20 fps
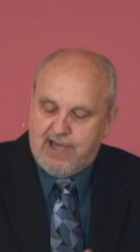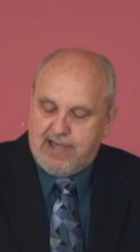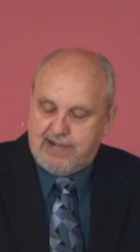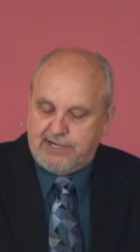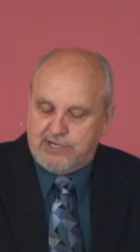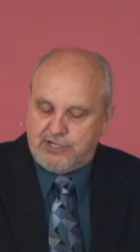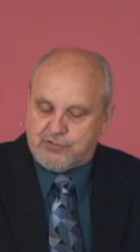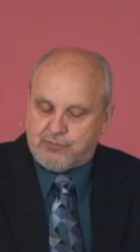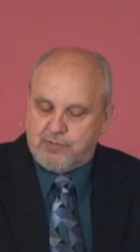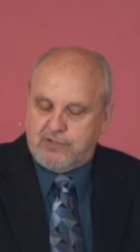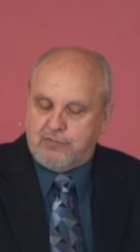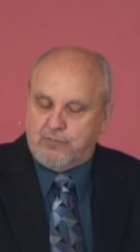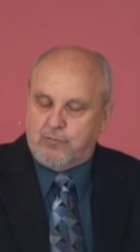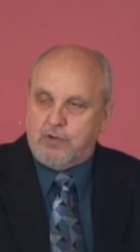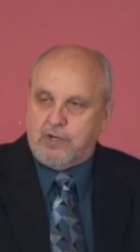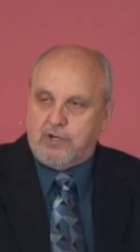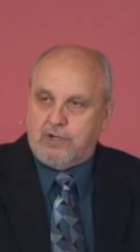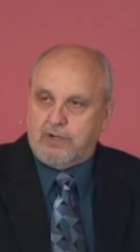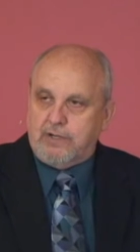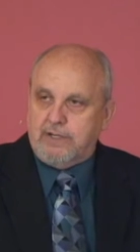provided in His
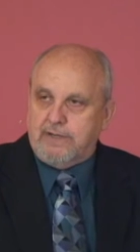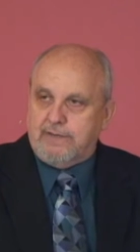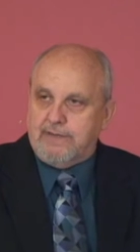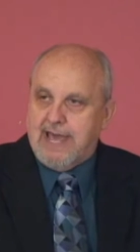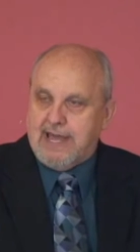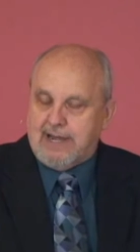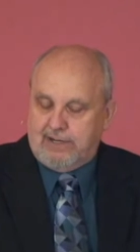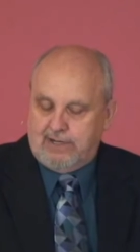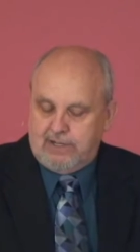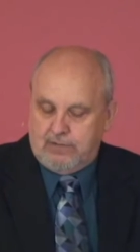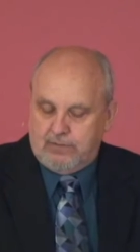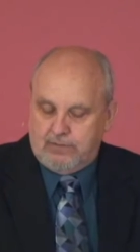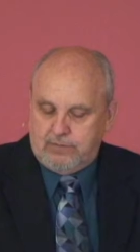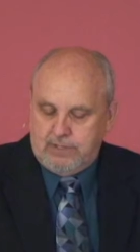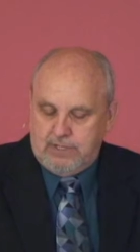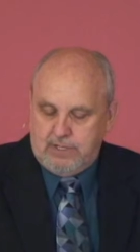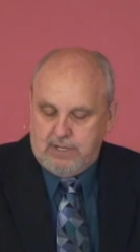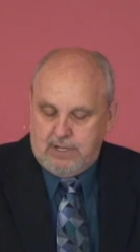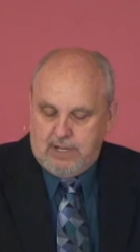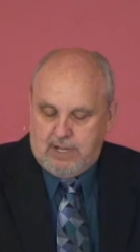written word, and that
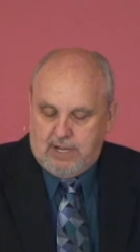alone,